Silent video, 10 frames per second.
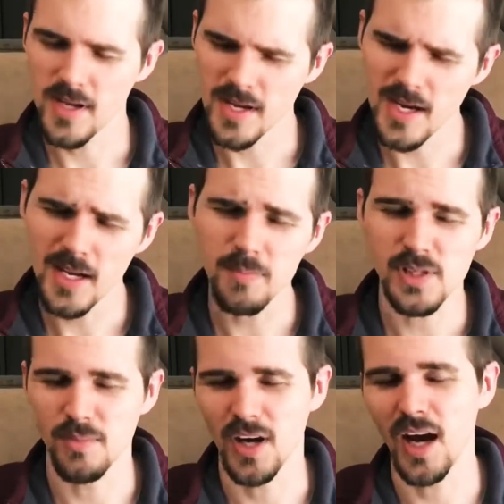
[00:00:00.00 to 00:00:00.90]
eat up
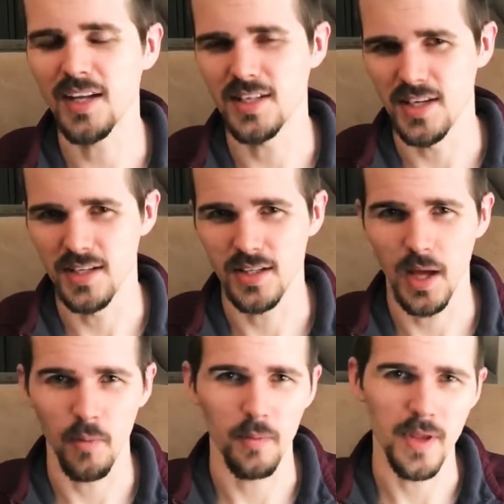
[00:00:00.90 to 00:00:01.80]
some content that
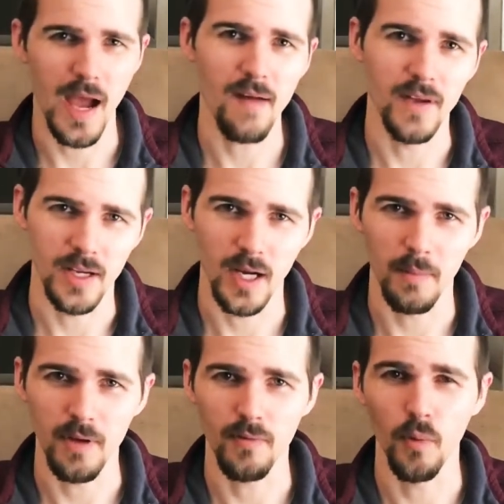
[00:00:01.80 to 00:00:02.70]
we'll be having
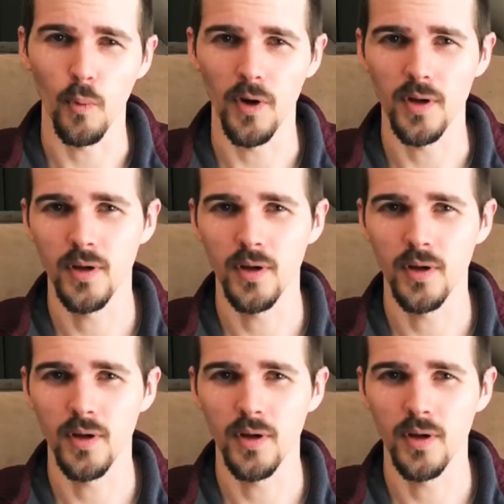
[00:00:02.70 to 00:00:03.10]
coming forward.